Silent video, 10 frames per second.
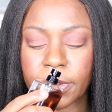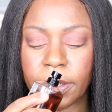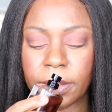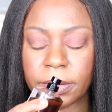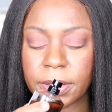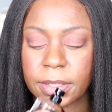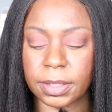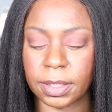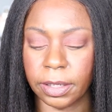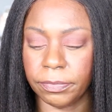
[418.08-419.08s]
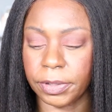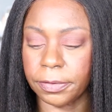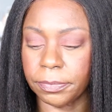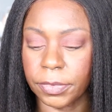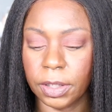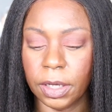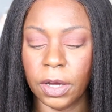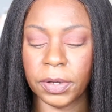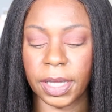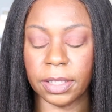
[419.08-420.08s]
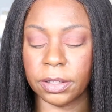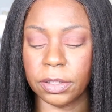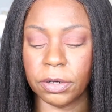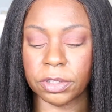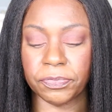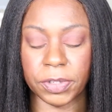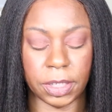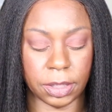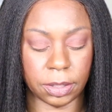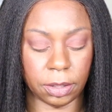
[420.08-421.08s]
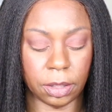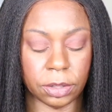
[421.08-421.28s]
Oh, this is lovely. Okay, the notes for this